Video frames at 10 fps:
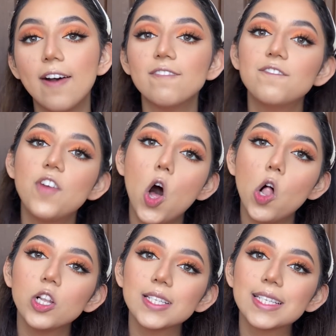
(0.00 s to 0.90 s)

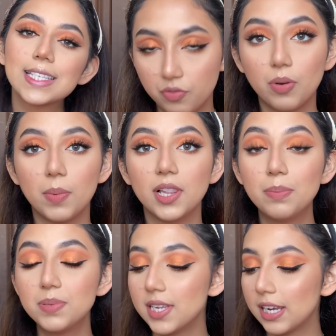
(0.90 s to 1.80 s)
False. For my
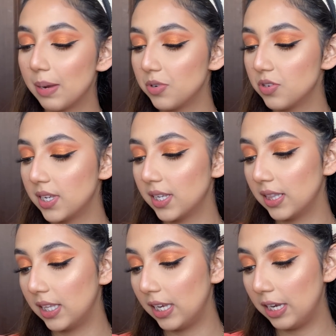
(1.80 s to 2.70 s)
lipstick, I'm
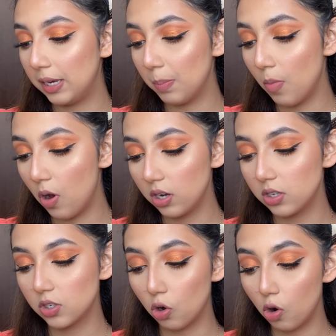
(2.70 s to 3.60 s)
using the
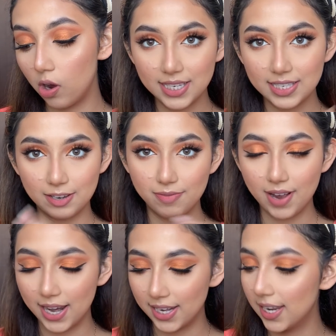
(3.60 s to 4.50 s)
Mod Squad
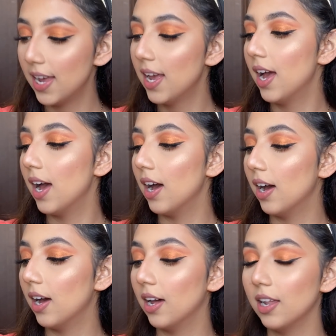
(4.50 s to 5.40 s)
Zephyde
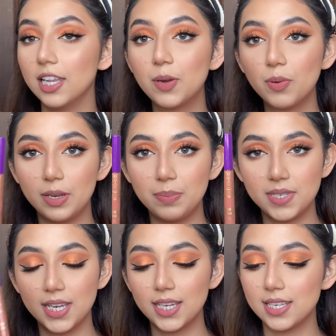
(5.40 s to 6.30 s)
liquid
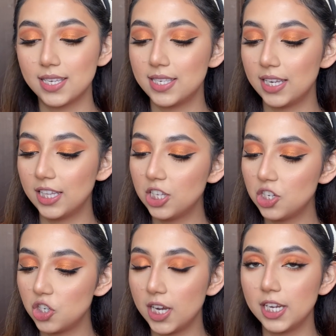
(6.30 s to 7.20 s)
lipstick. This is in the
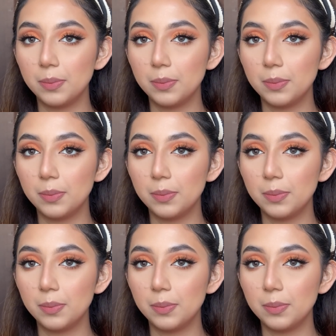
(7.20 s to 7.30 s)
shade